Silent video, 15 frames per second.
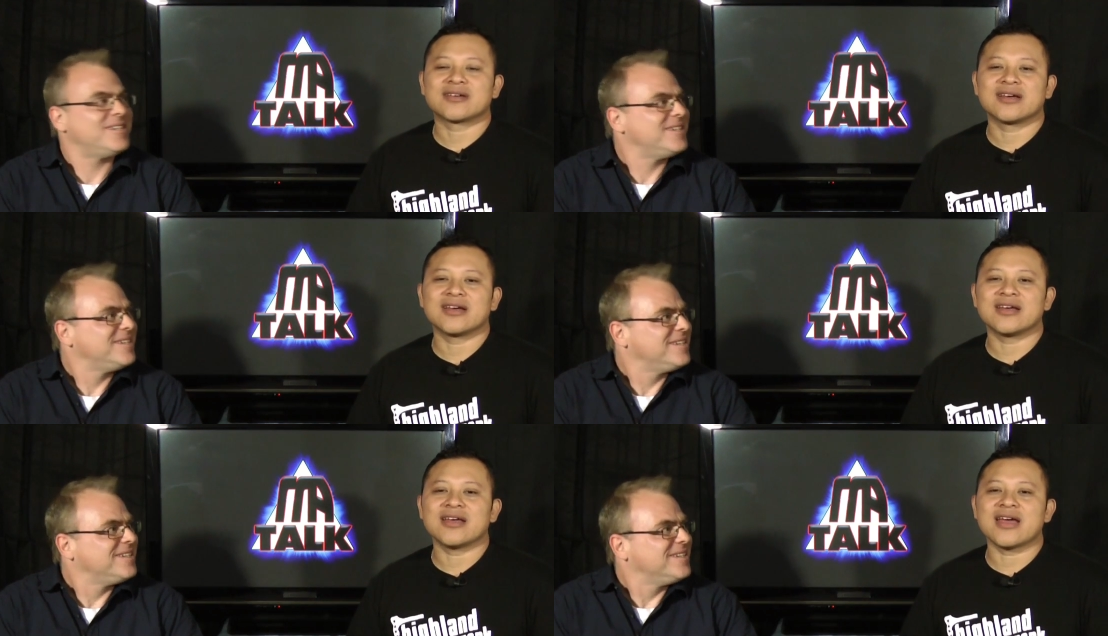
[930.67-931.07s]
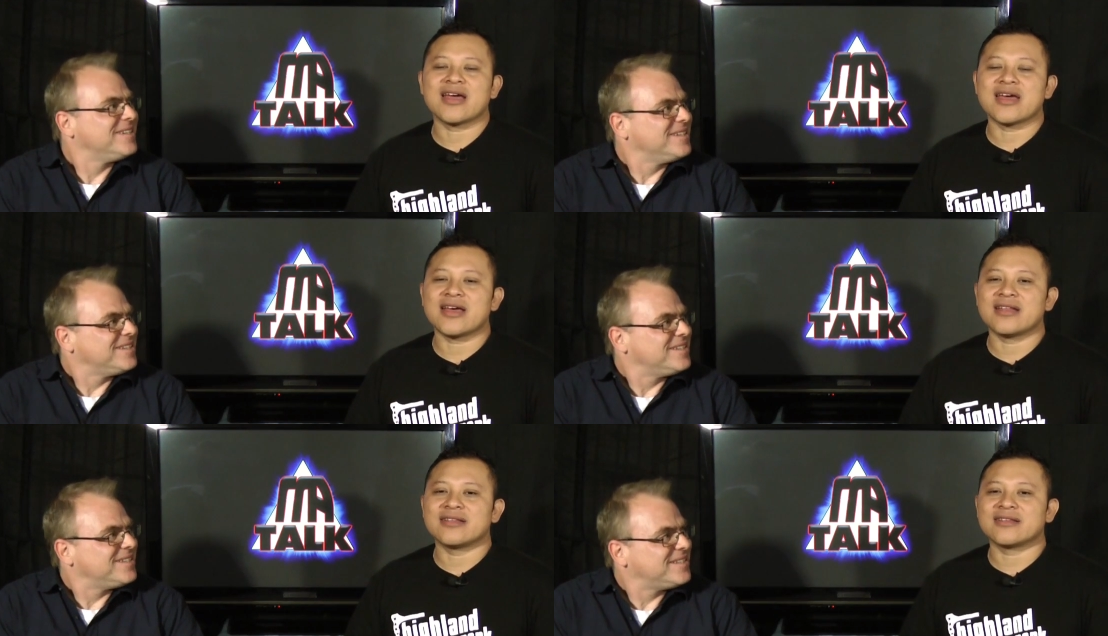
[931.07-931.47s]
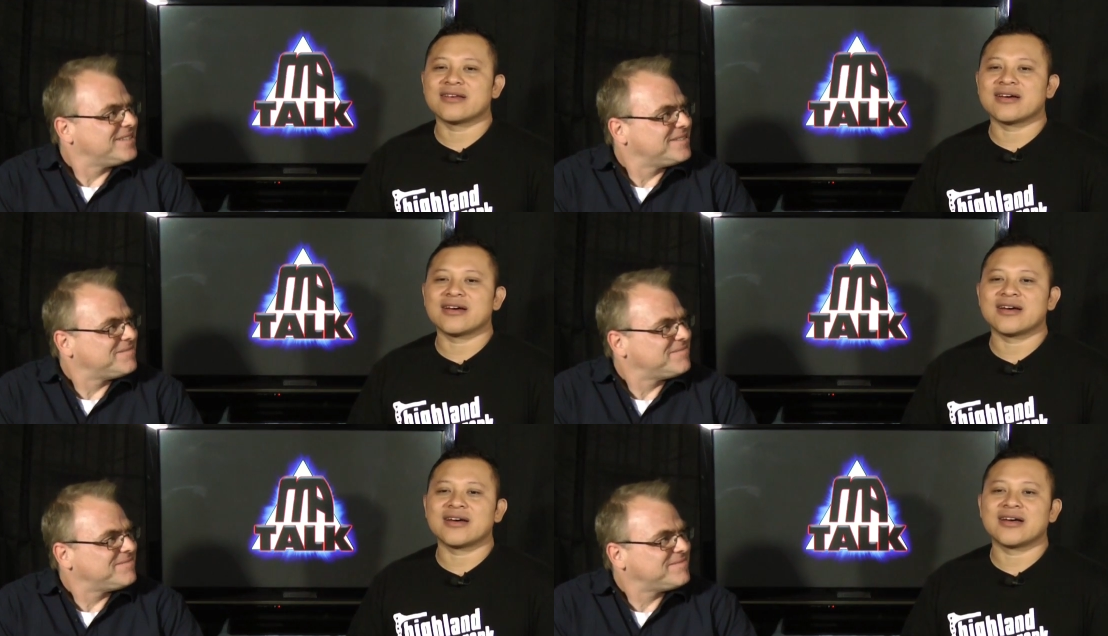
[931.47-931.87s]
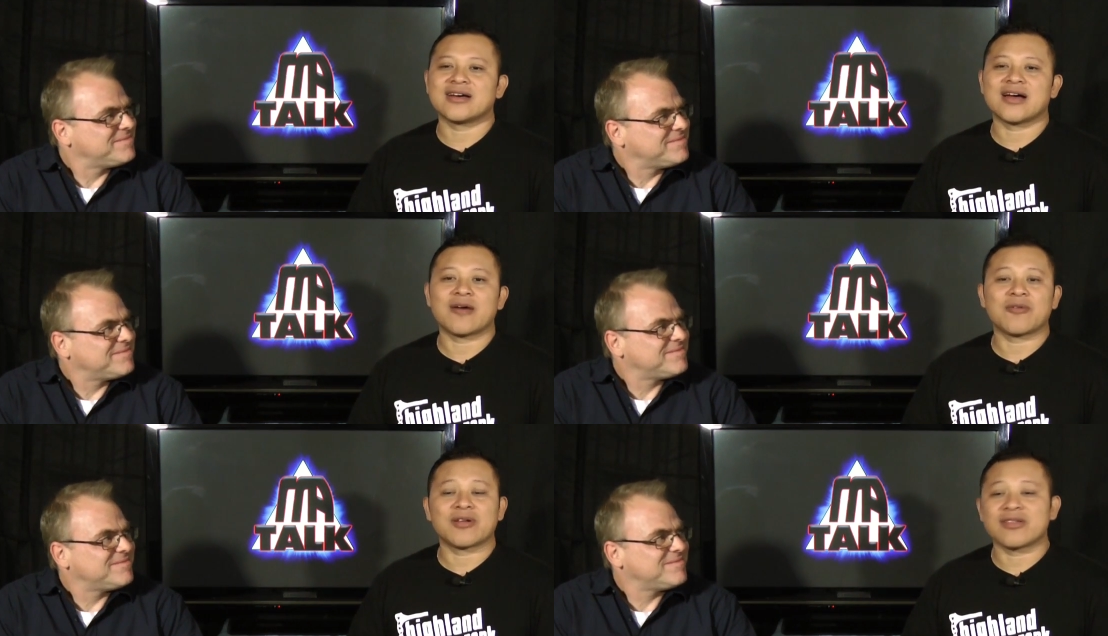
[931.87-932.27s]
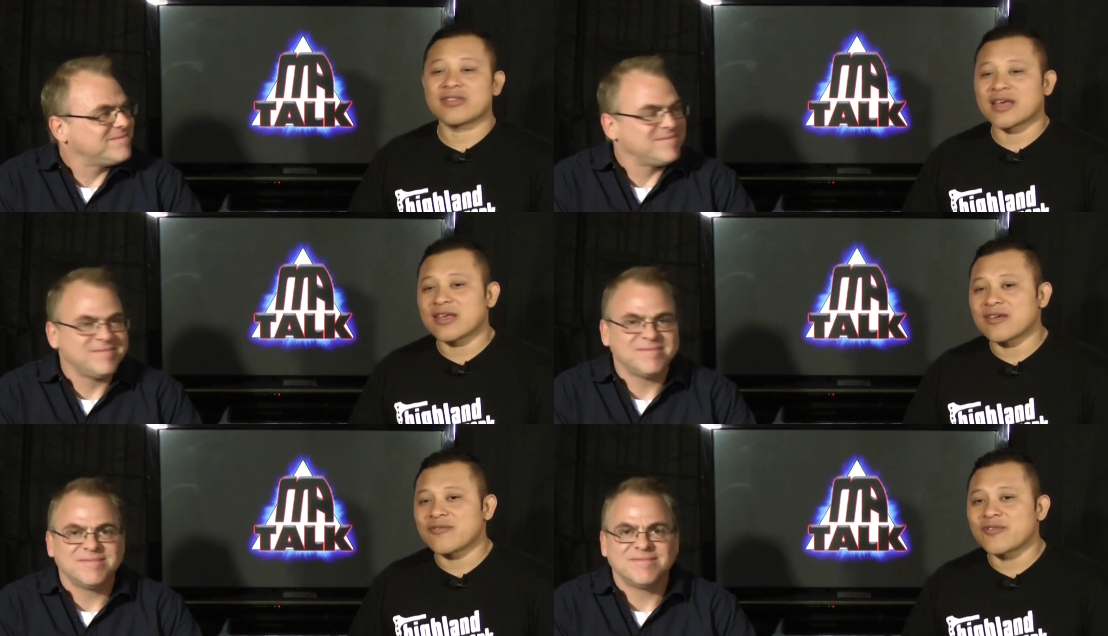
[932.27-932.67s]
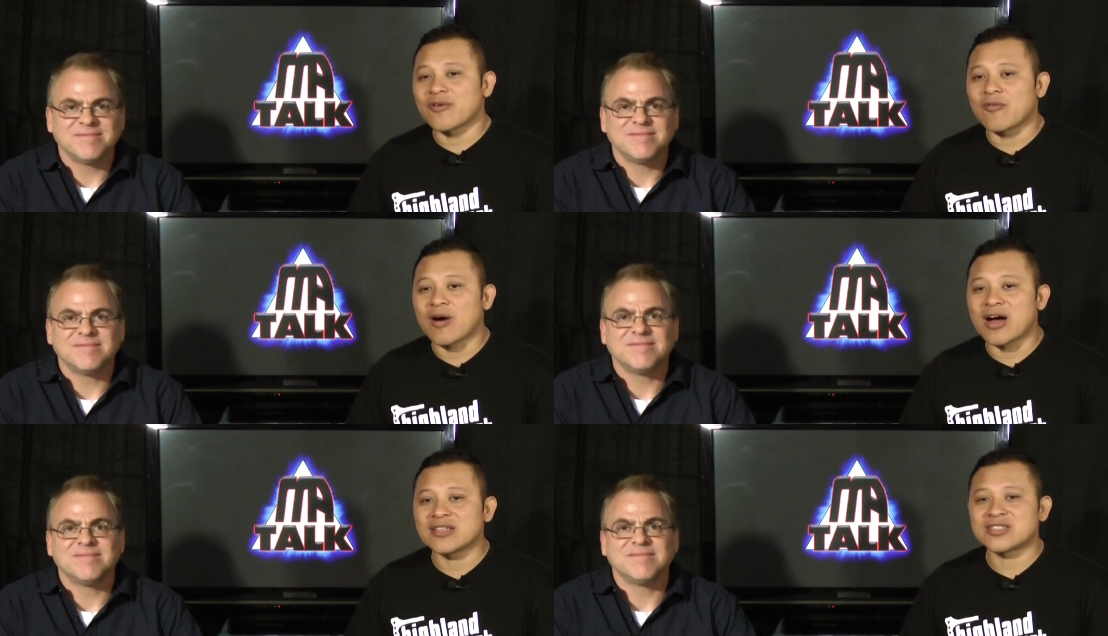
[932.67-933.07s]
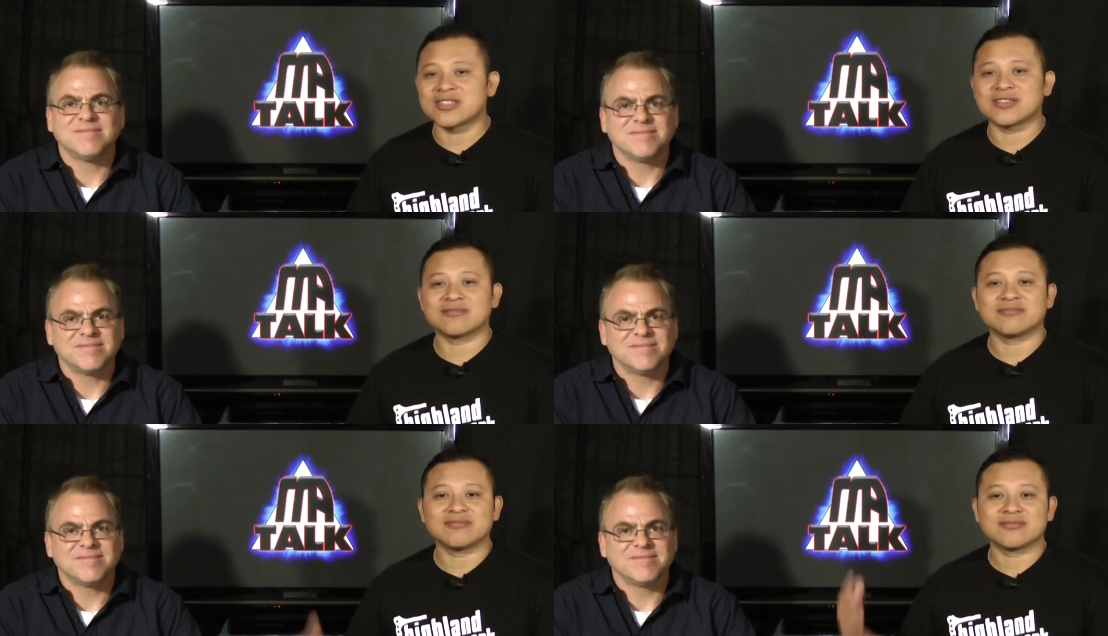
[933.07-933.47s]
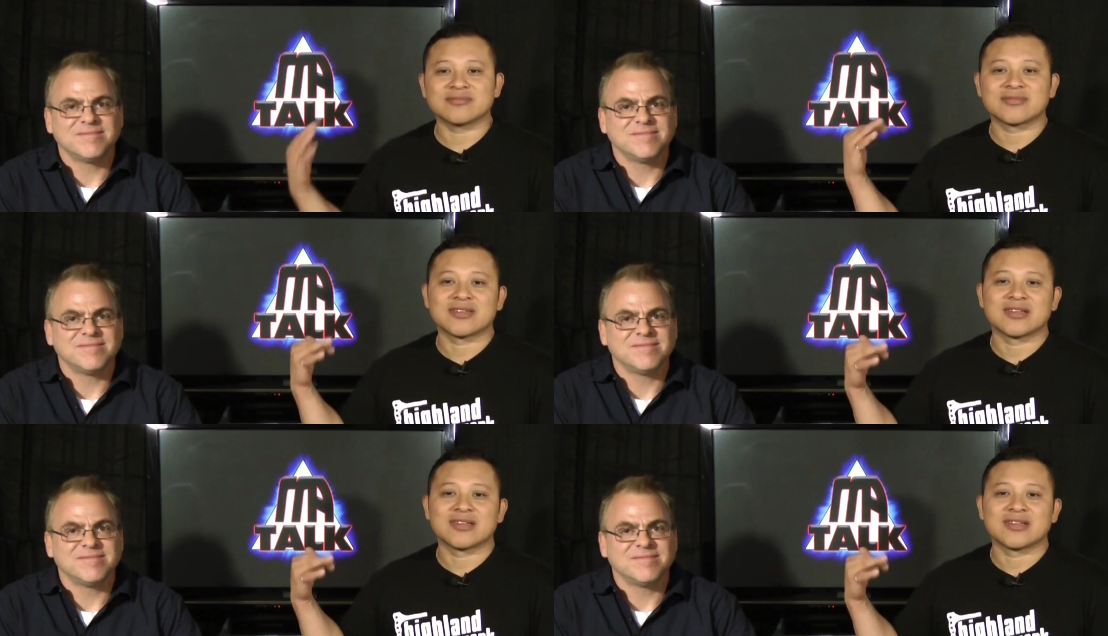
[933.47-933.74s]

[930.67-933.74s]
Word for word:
Speaker 1: Okay, and uh, I want to thank you for watching.